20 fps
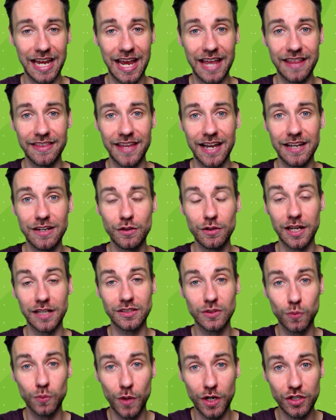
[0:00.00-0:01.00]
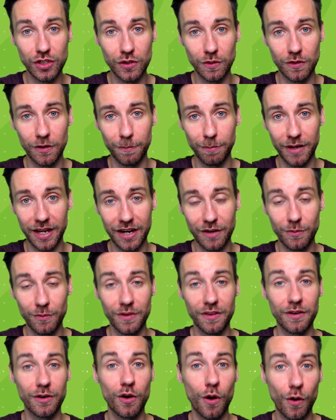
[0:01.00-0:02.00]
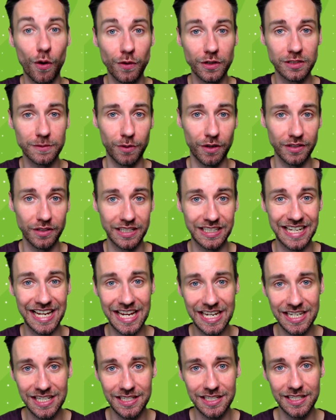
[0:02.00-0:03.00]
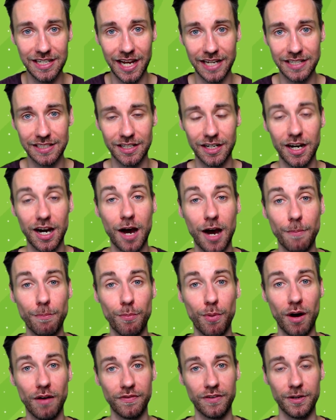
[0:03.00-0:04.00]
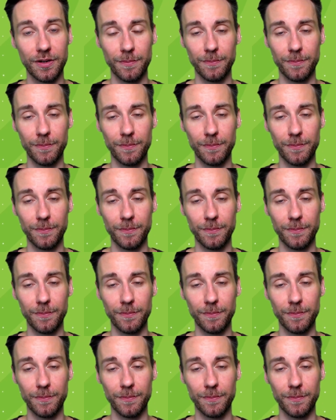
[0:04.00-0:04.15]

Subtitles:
and then you can switch to the player with a corresponding indicator above him.